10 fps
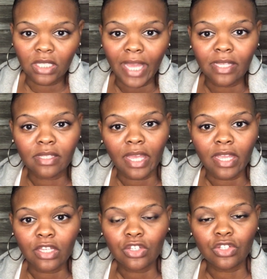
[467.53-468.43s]
Like,
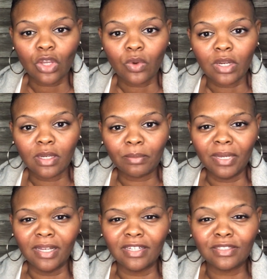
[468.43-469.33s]
they show up
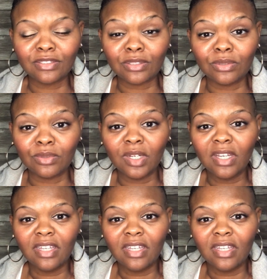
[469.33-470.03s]
to